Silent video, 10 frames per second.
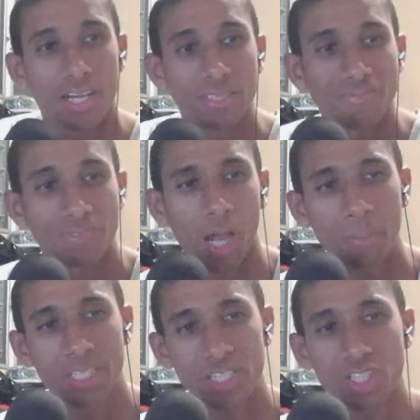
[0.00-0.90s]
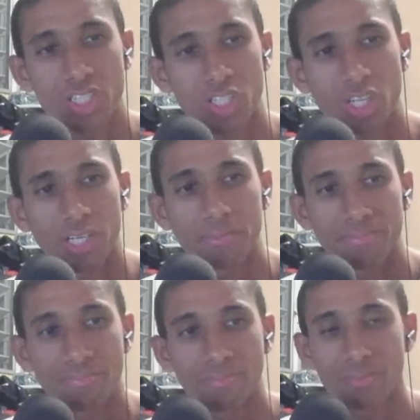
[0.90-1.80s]
competition is good,
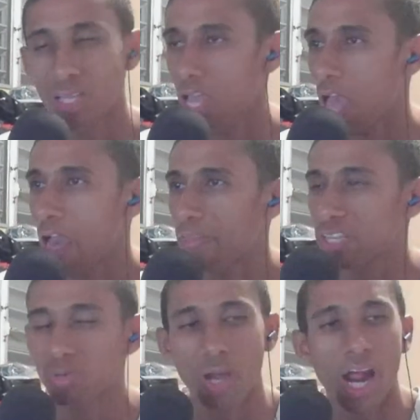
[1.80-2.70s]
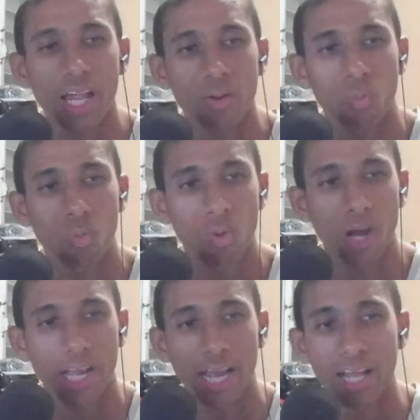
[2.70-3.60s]
and that's why
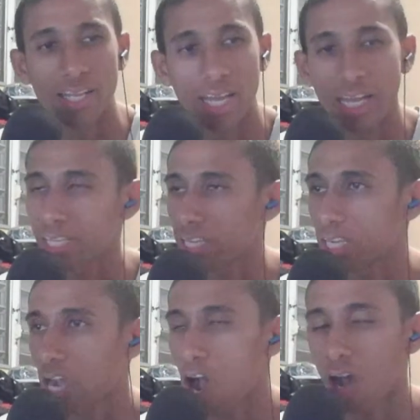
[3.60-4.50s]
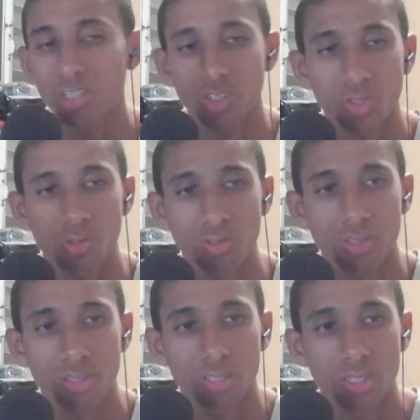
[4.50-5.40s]
I like consoles
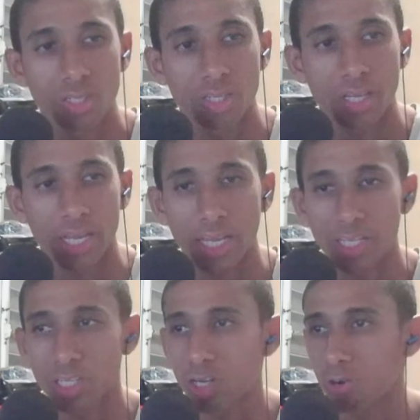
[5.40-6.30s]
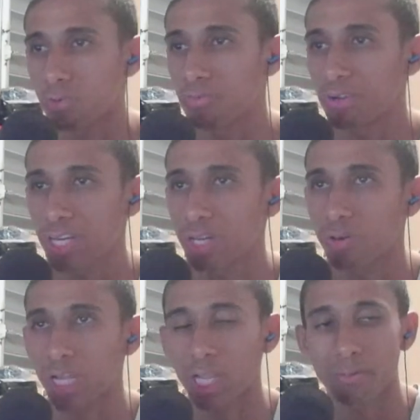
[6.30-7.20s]
and video
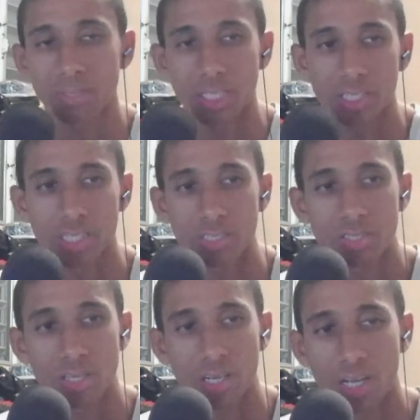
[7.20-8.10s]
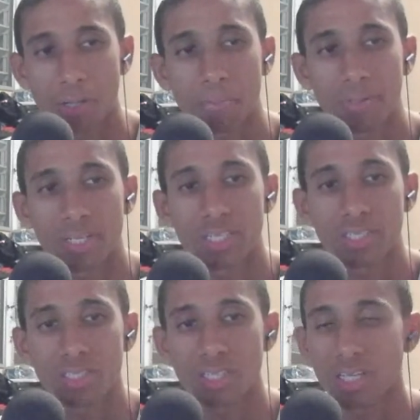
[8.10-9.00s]
games, and these
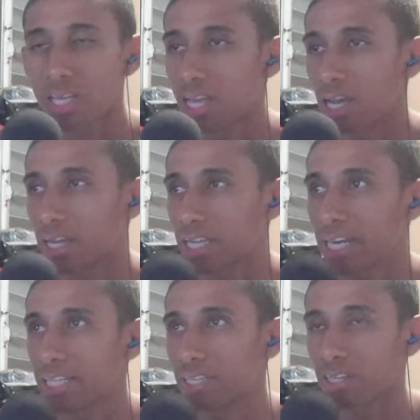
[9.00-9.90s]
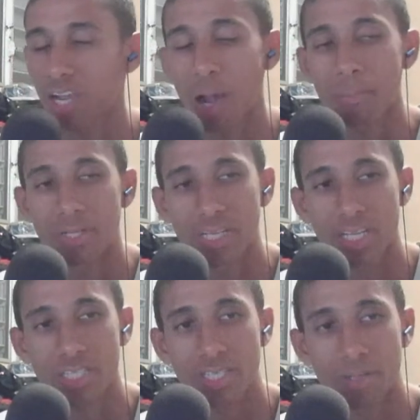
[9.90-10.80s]
companies getting their
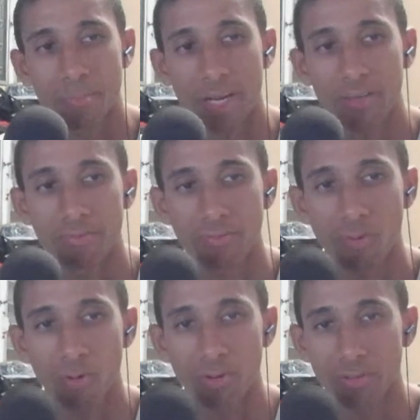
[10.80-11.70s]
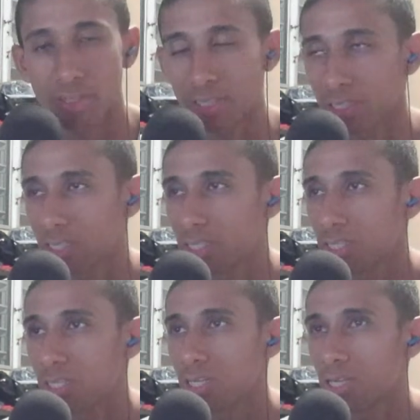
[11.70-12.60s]
competition back and forth,
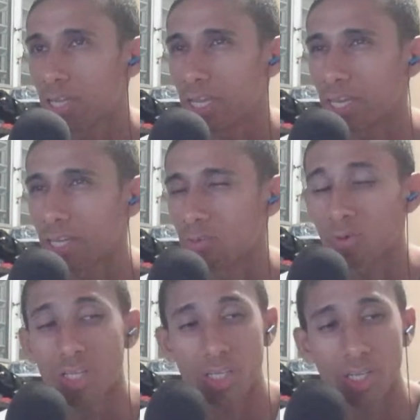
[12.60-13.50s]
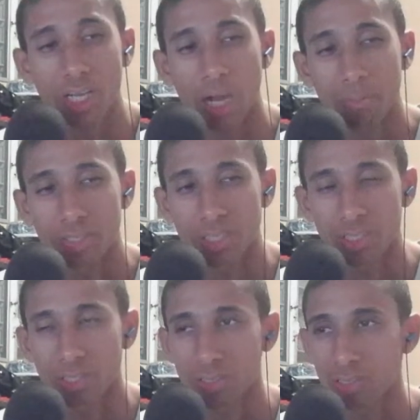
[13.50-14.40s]
and really good
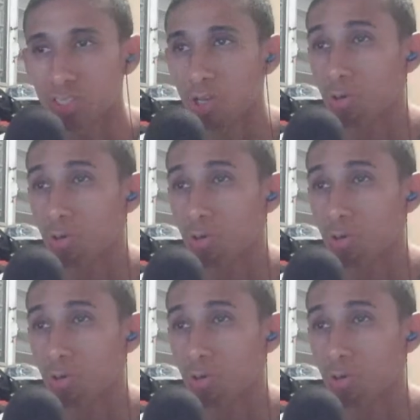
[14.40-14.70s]
competition. So